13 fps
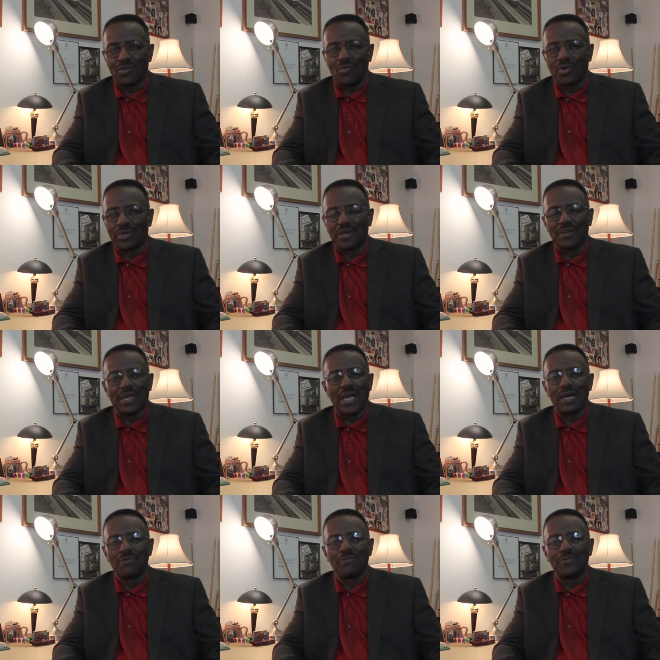What a
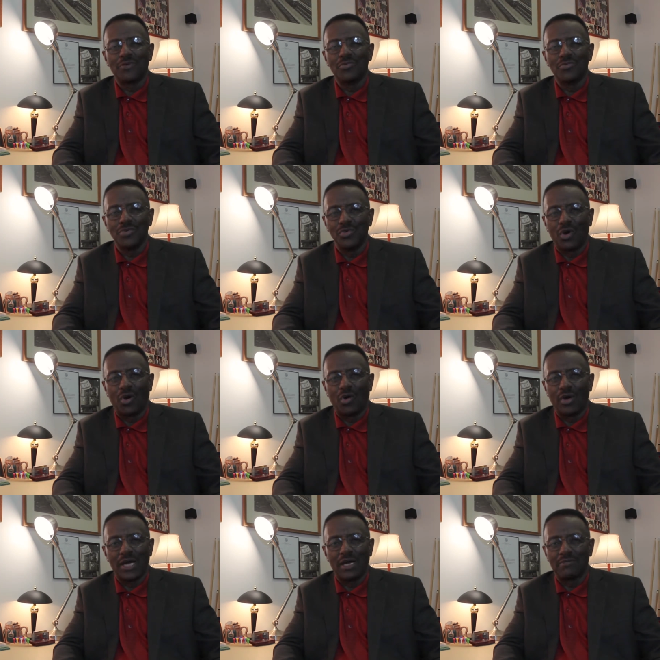damn fool you all
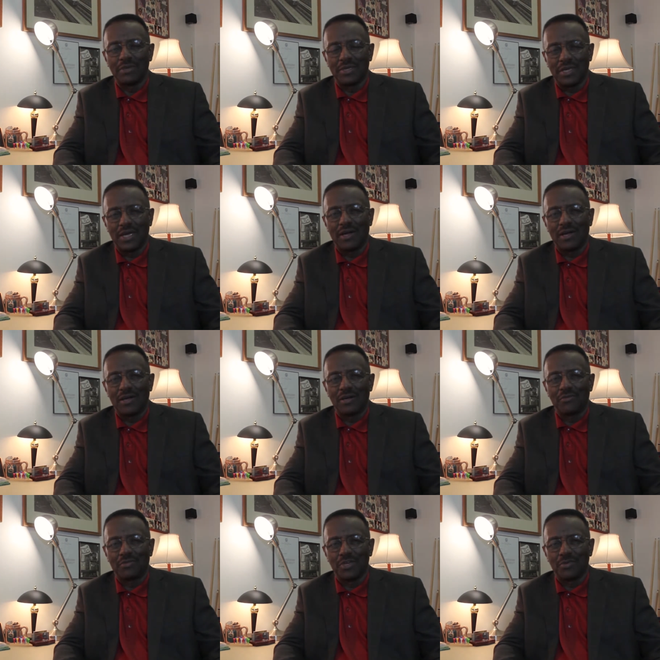have in there
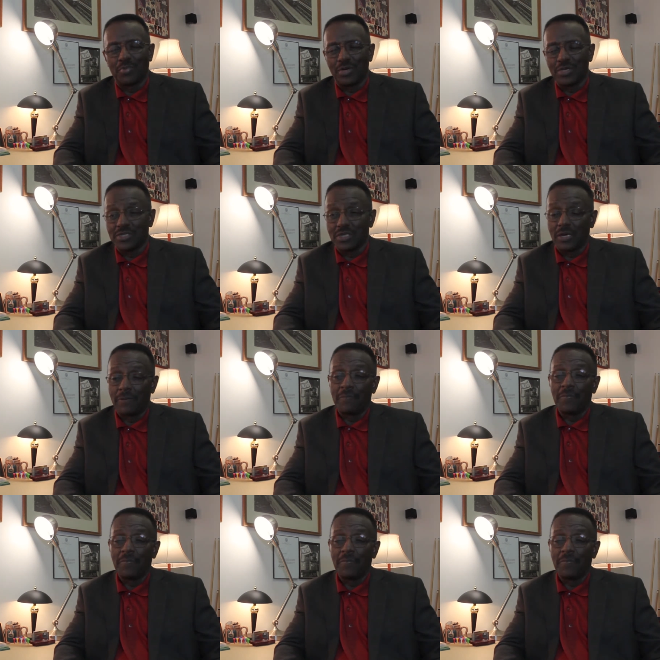for your president.